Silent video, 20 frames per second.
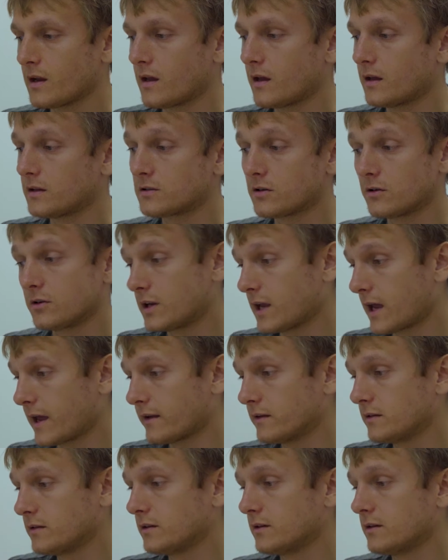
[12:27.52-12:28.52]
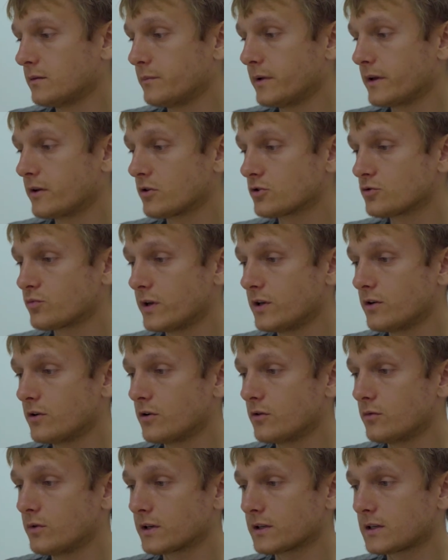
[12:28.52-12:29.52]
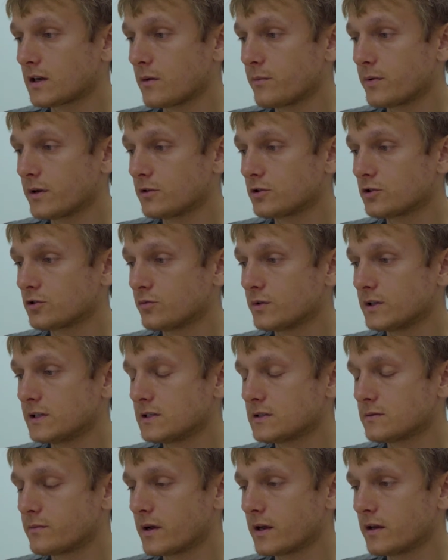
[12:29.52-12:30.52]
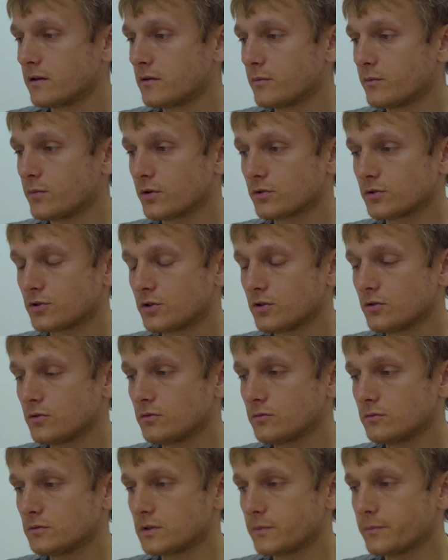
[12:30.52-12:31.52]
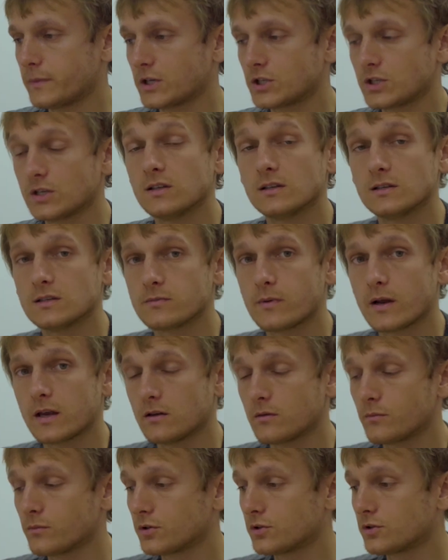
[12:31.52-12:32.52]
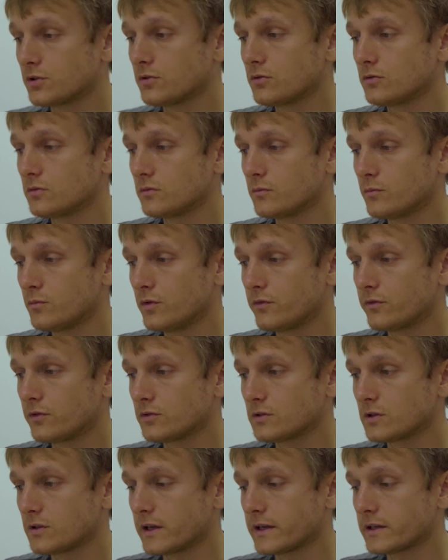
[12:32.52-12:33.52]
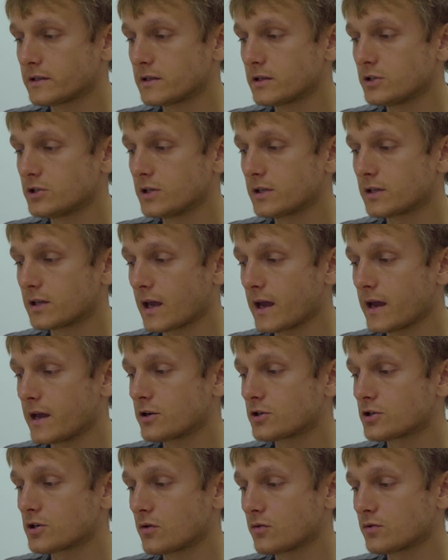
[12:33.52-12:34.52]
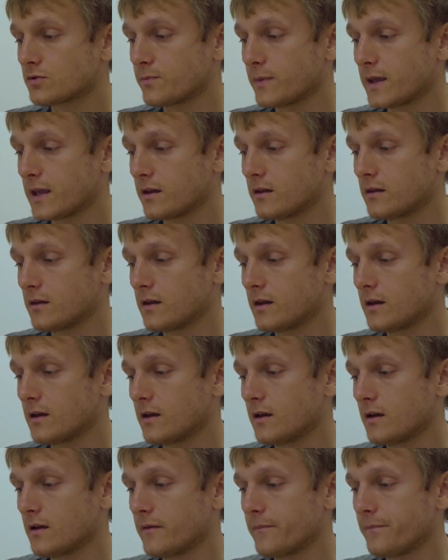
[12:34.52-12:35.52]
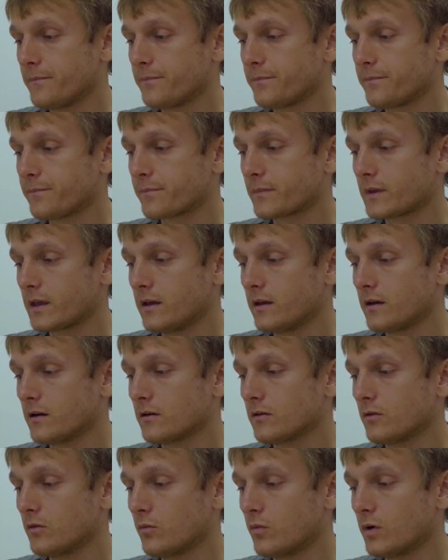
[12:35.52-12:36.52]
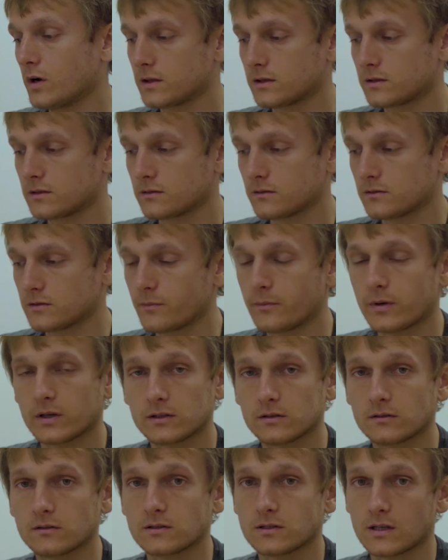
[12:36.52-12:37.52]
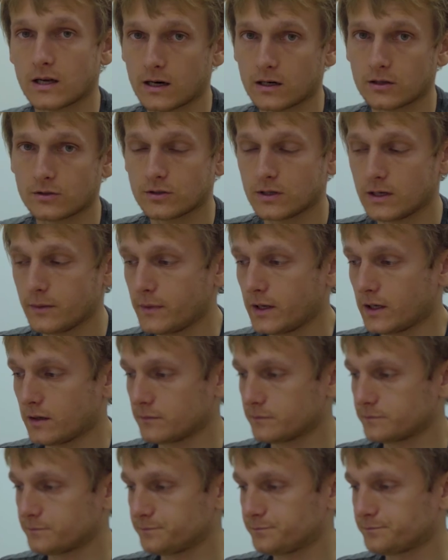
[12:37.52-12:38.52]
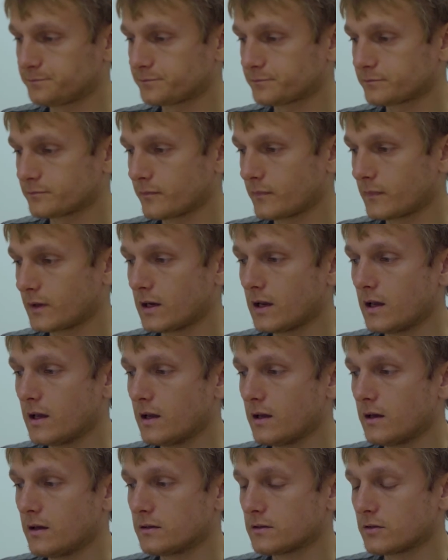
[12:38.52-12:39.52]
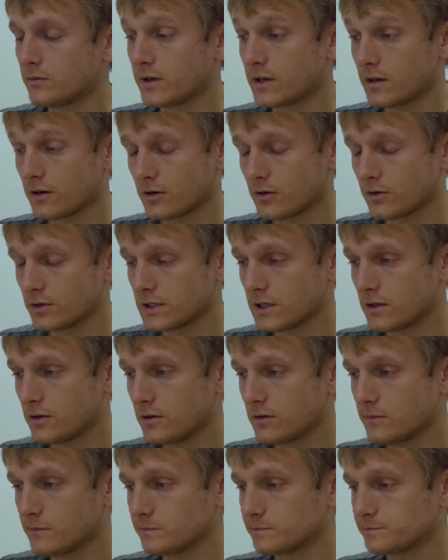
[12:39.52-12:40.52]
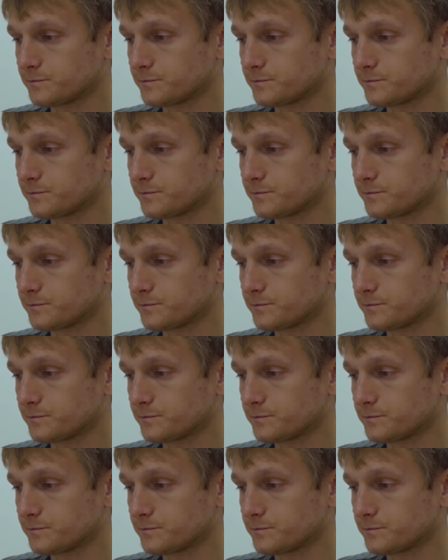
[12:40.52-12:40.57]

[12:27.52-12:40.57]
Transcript: And so again, because we know we're typing 2, we display number 2. The machine display number 2, move to the next digit, and shows me here what the buttons actually mean. So we can continue.